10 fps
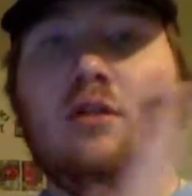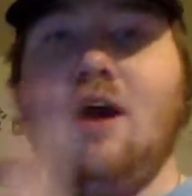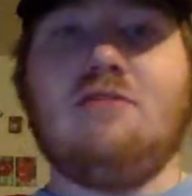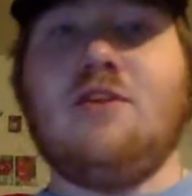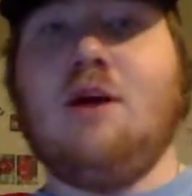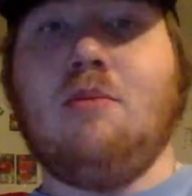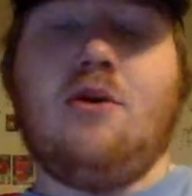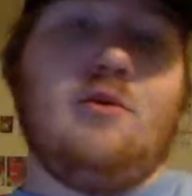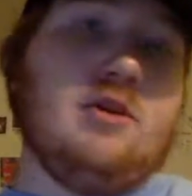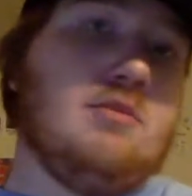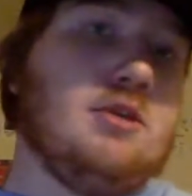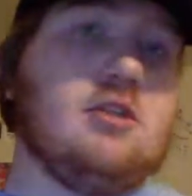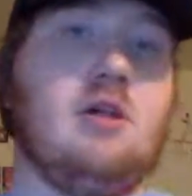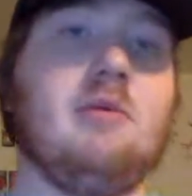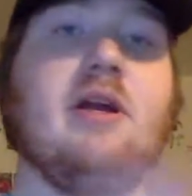left Alberta, went to British
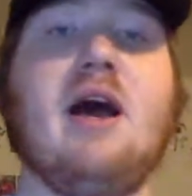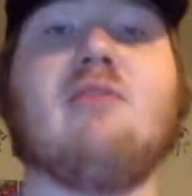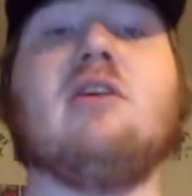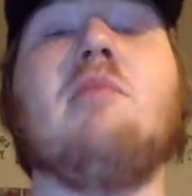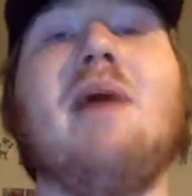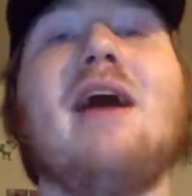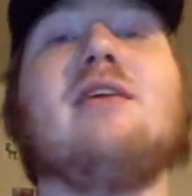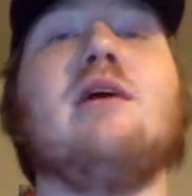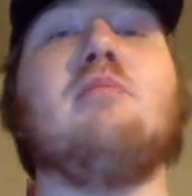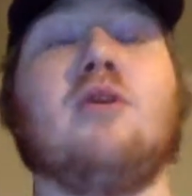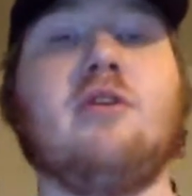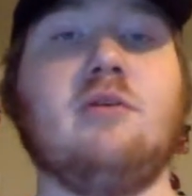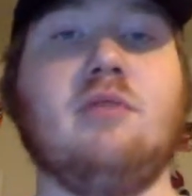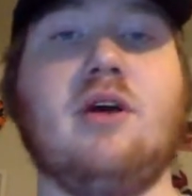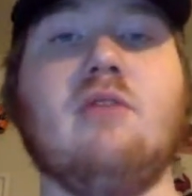Columbia, now have to come back to Alberta to
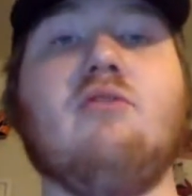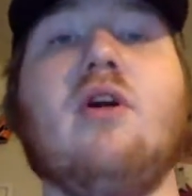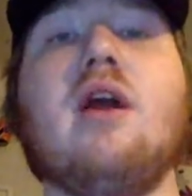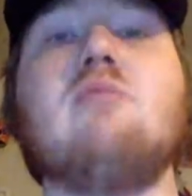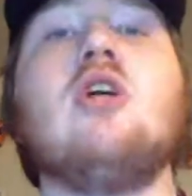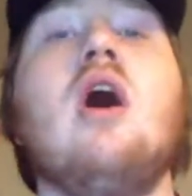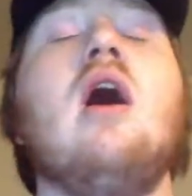play the Flames.